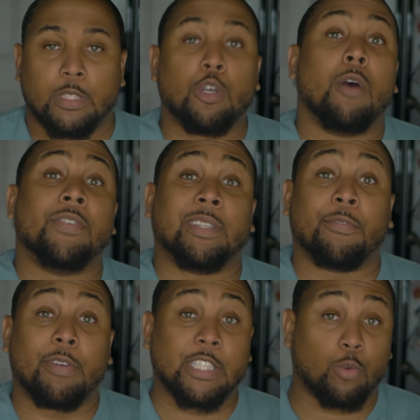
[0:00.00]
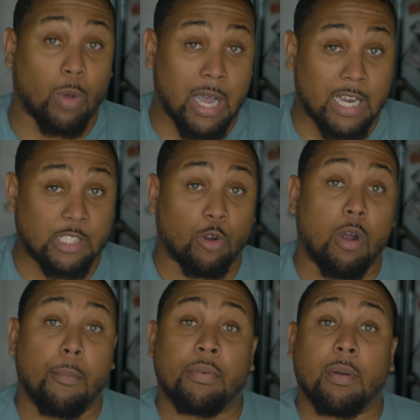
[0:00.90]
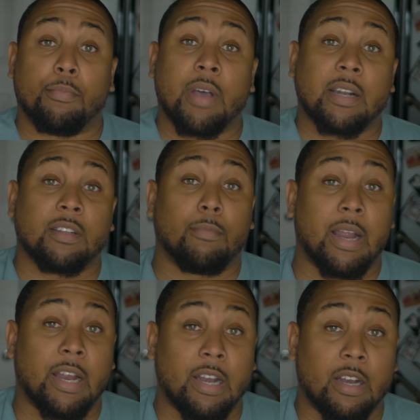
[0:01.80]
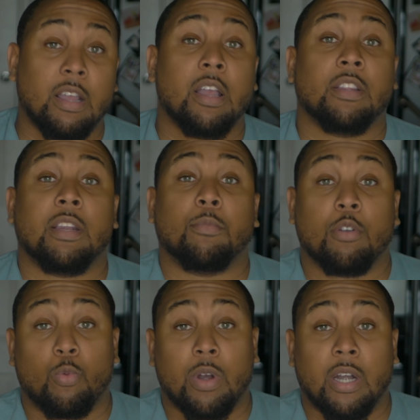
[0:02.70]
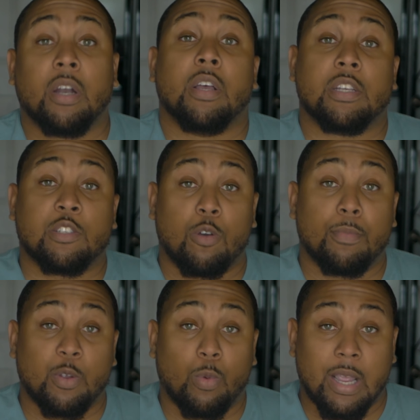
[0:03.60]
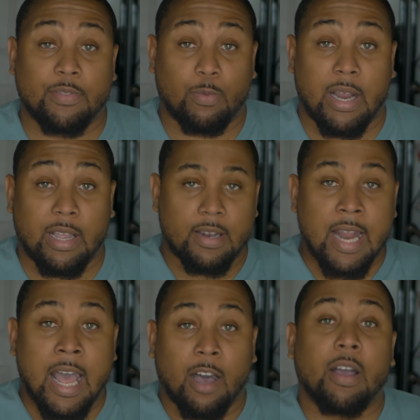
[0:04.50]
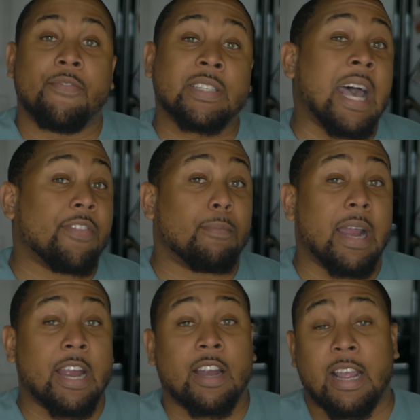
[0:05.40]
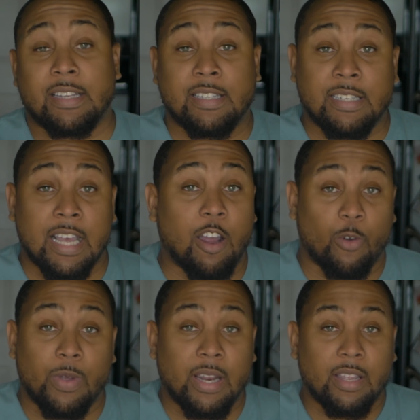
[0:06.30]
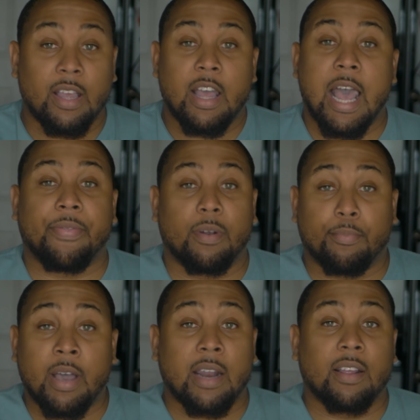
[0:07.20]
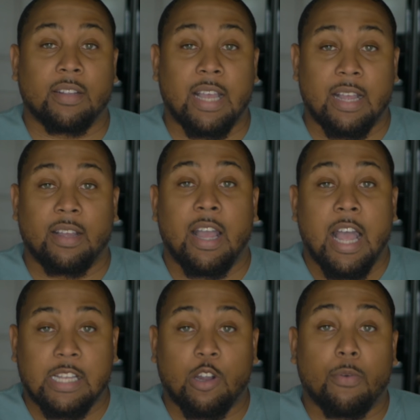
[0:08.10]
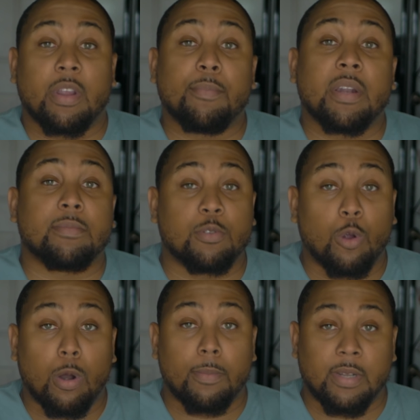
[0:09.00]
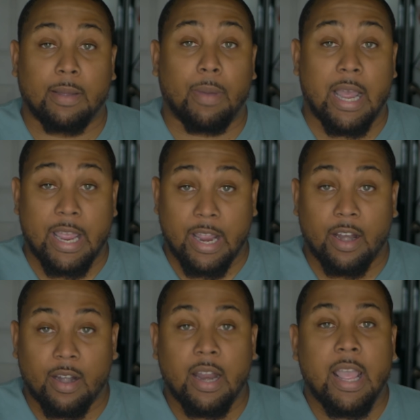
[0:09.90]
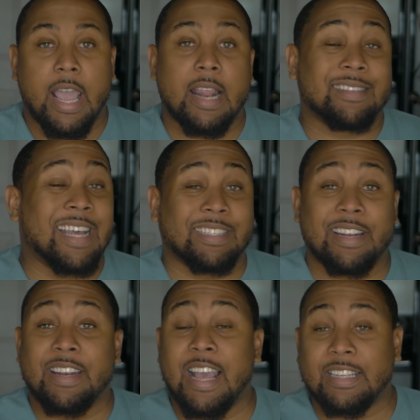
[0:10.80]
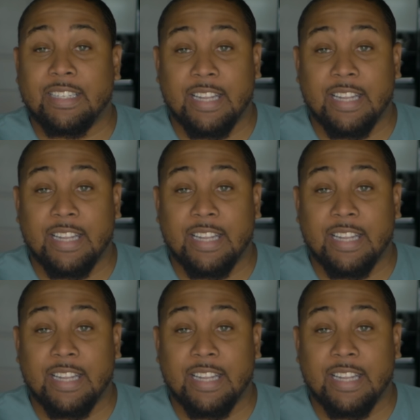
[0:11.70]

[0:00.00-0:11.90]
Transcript: So if it's a fresh wash, or I'm putting product in my hair, then I'm gonna wear a So Many Waves rag. Now, if it's after my hair has set already, after the product has already been absorbed in my hair, and it's like the next